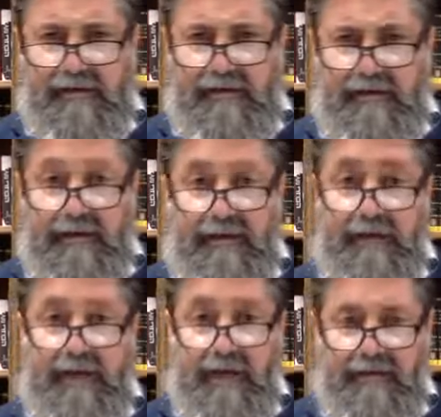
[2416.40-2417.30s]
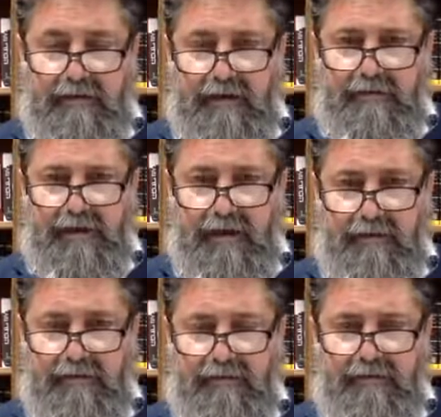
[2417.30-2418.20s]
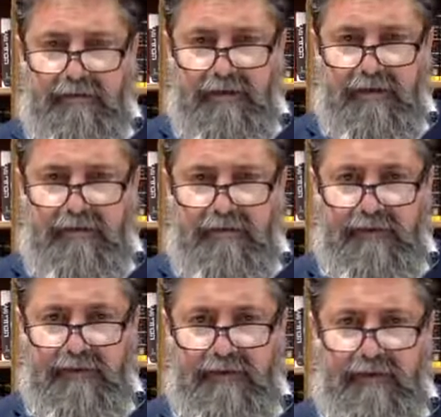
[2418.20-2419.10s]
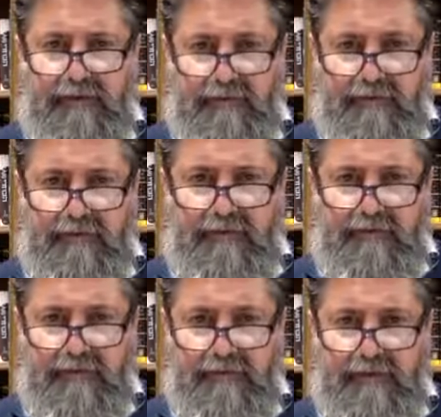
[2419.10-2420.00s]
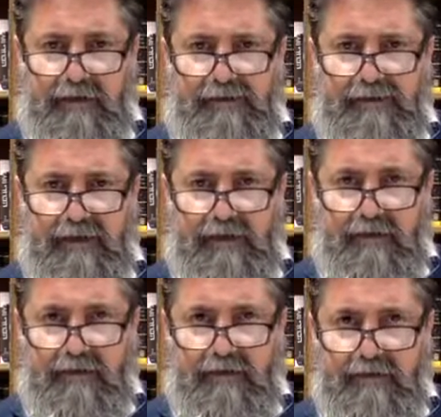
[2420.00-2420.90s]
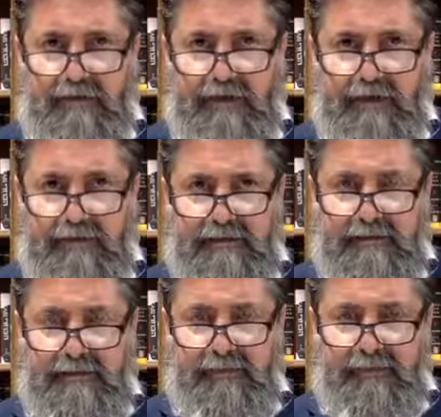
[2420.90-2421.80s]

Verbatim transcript: And the doctor comes out, very, very upset looking face.